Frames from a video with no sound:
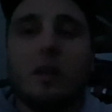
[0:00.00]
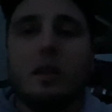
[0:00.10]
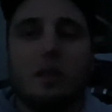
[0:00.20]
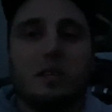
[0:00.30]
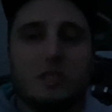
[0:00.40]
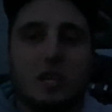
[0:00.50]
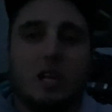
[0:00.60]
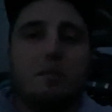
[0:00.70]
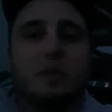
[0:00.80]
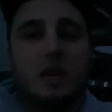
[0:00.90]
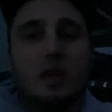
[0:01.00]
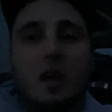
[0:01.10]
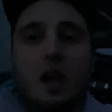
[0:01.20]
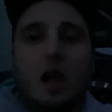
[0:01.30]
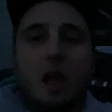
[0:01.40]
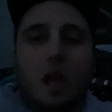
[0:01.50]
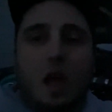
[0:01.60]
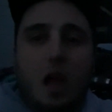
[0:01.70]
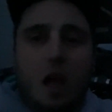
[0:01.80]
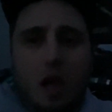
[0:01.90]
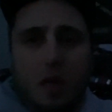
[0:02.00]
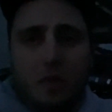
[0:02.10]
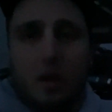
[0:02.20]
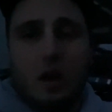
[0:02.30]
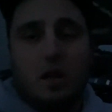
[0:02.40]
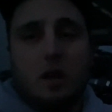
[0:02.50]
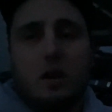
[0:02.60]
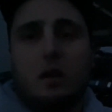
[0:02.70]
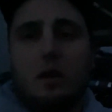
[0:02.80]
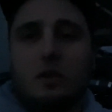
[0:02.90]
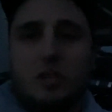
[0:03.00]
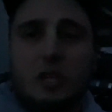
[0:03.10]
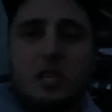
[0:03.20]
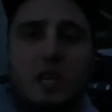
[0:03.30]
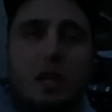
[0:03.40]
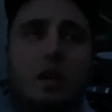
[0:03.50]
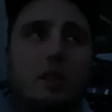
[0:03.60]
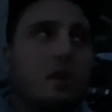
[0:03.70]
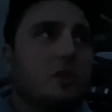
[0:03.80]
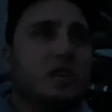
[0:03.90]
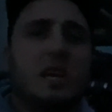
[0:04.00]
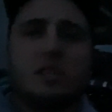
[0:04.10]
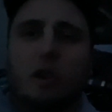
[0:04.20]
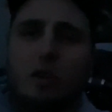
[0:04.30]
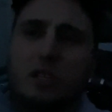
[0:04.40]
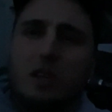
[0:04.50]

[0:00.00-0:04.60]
Now this is going to be the GXR